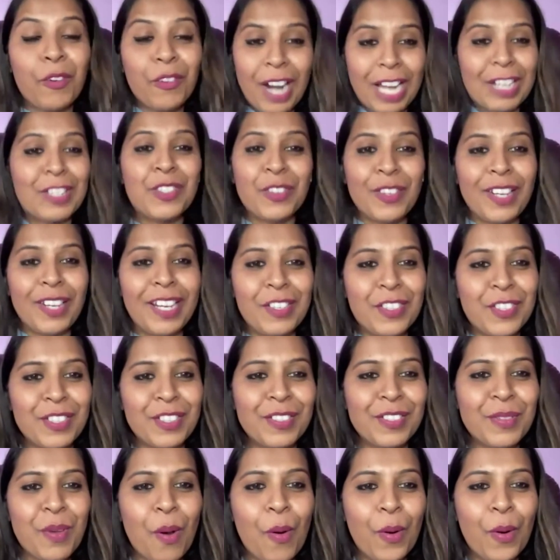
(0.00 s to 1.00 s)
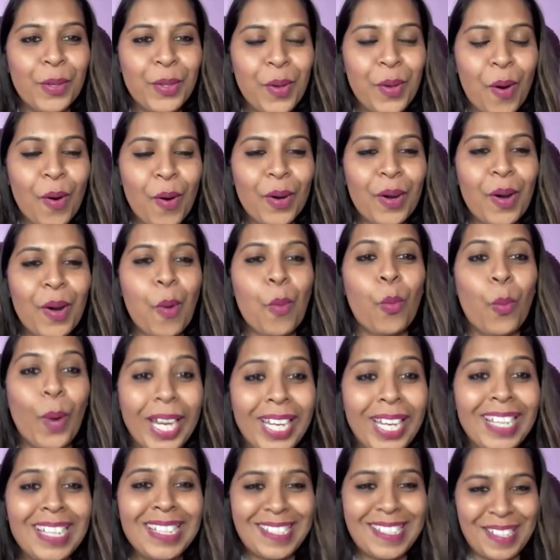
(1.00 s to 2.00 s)
congratulations on your
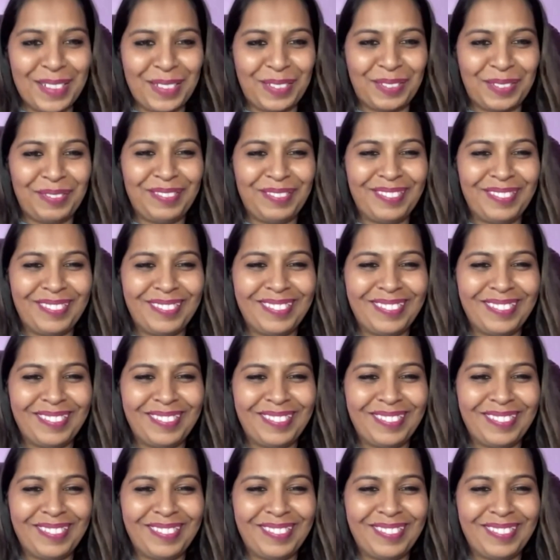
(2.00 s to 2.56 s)
wedding, sir.